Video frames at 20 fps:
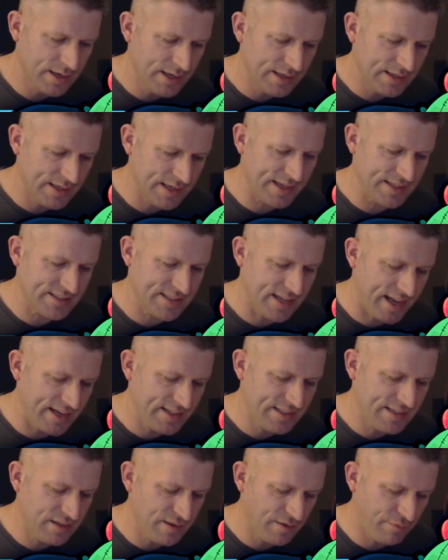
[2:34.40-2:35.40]
Nice.
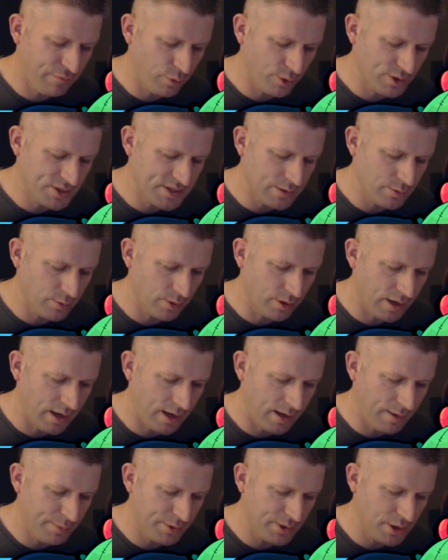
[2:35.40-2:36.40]
18 to 14, we're
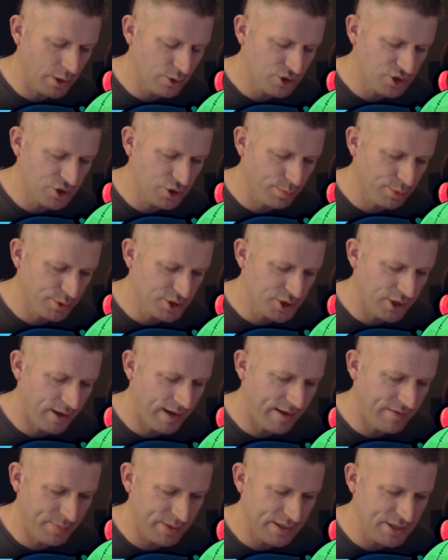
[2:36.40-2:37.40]
up. No supers
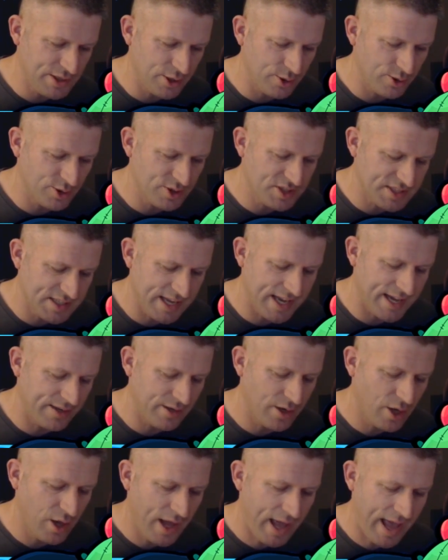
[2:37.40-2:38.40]
have been used
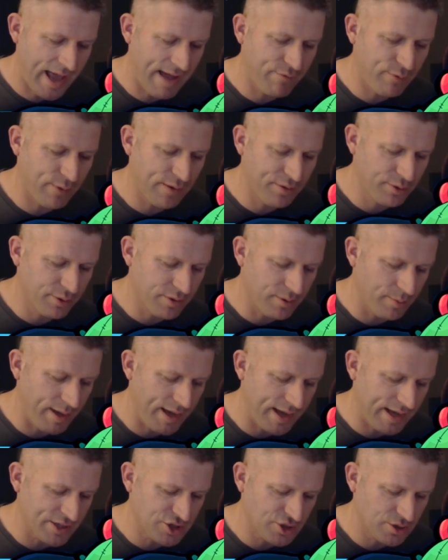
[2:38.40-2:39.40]
yet. Halfway through the
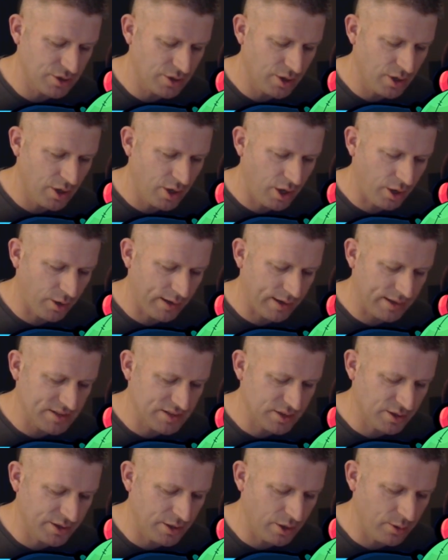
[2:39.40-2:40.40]
match. All right, it's
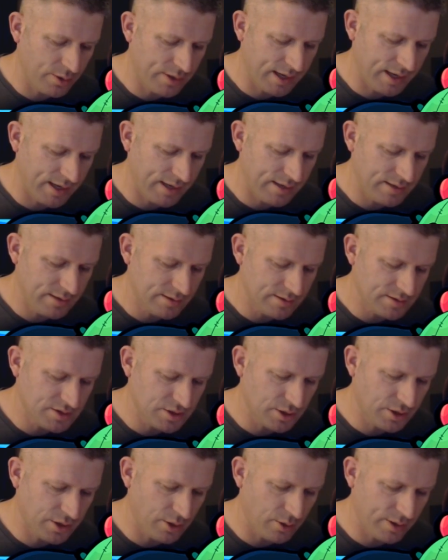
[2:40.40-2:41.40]
looking okay. It's
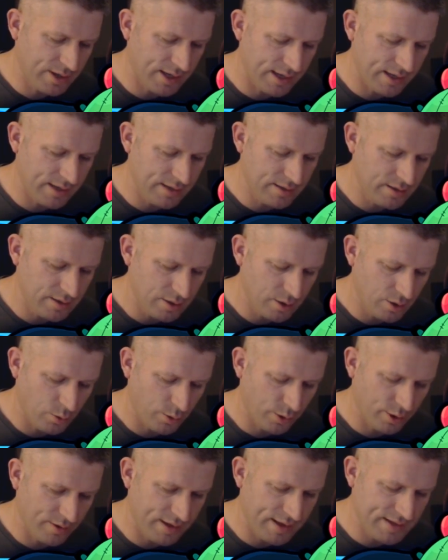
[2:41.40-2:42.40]
looking okay.
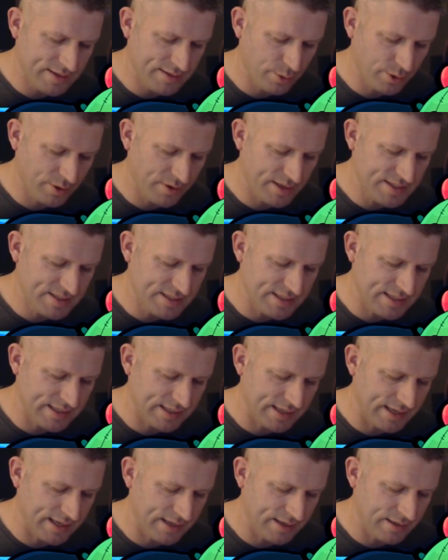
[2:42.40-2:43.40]
Where are they? Where are they
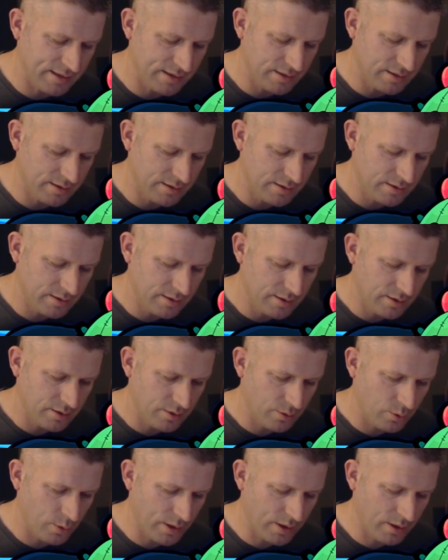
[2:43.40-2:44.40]
sneaking at?
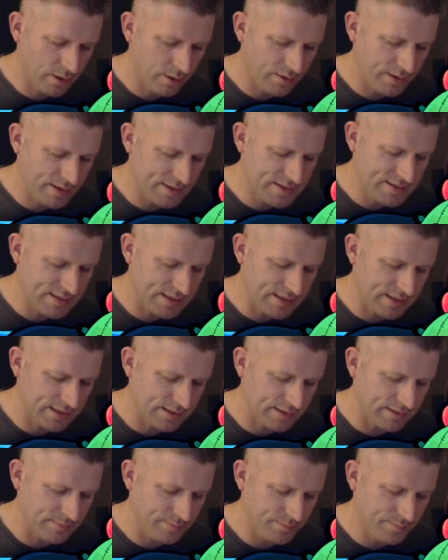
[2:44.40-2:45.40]
Where are they
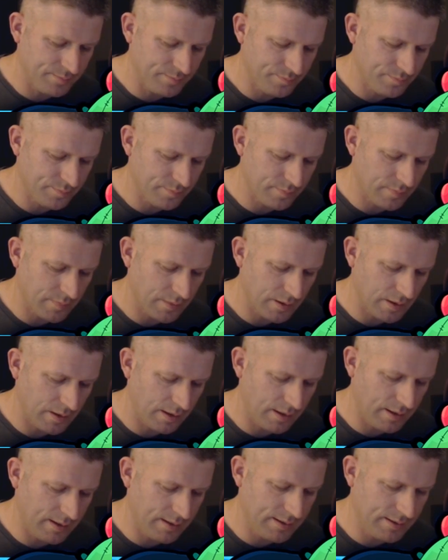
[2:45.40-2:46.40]
sneaking?
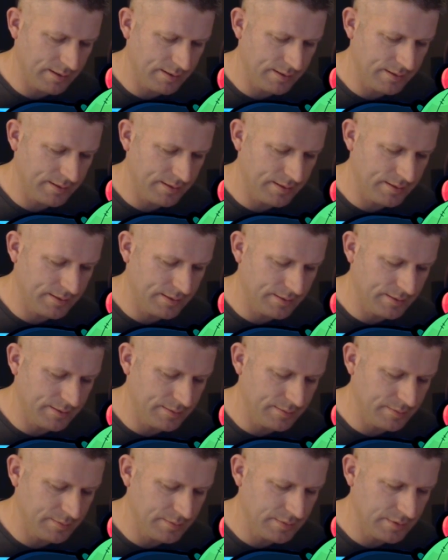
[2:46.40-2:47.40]

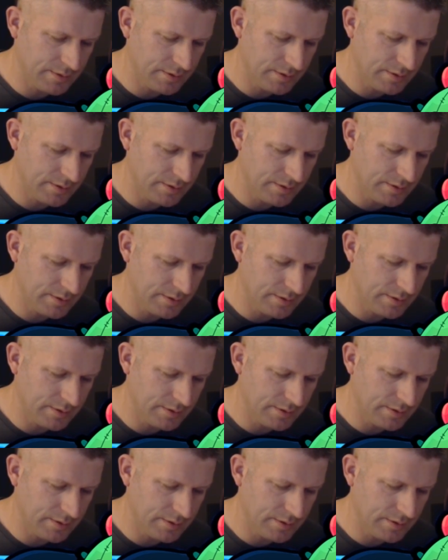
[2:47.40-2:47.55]
Um.